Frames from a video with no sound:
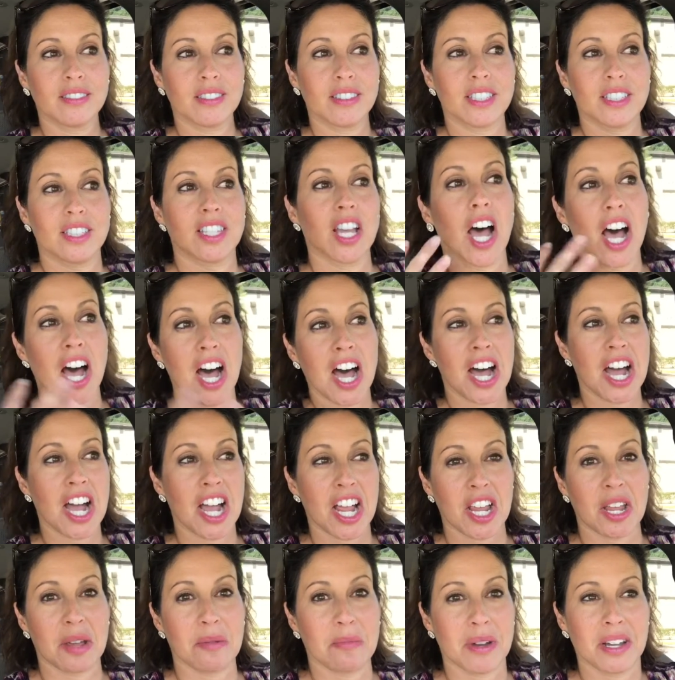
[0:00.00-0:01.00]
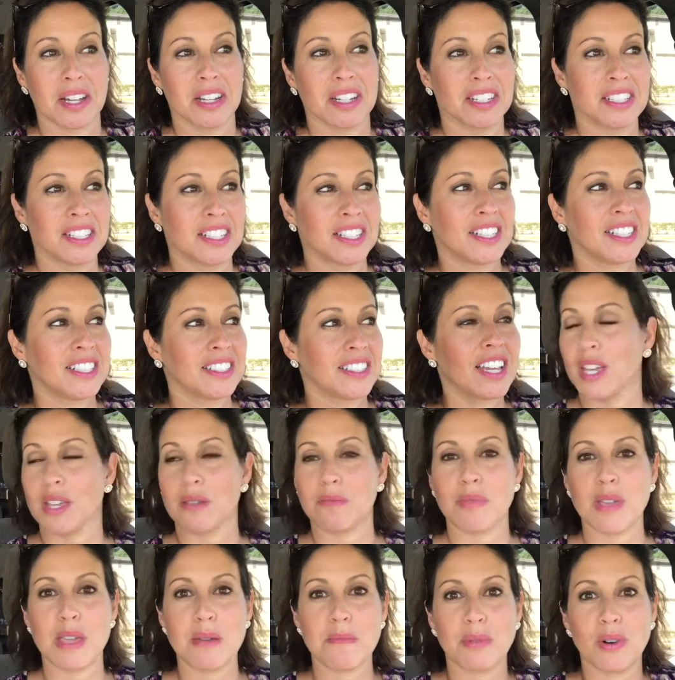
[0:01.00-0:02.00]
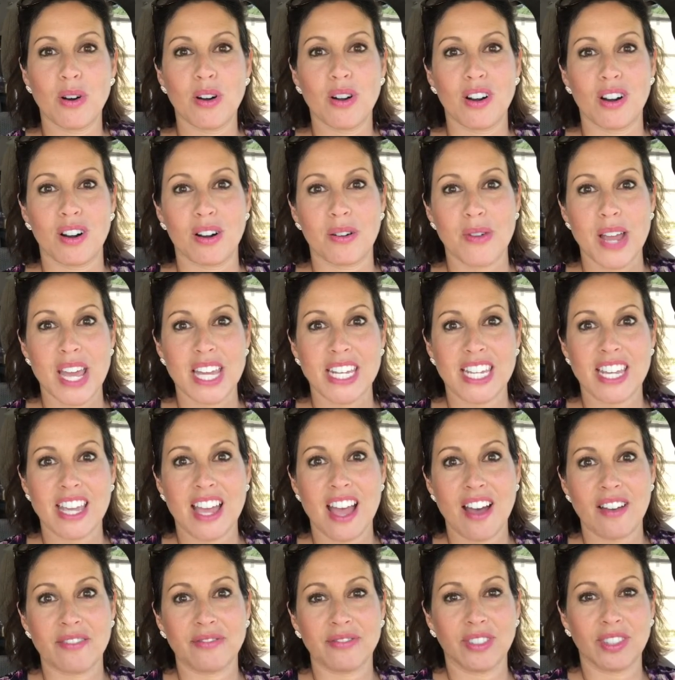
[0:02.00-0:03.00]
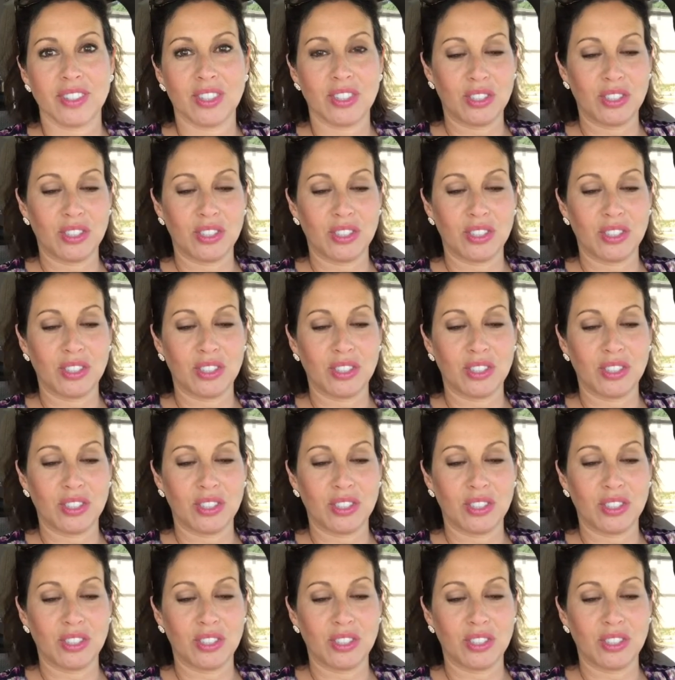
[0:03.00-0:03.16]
the time. Like people are already have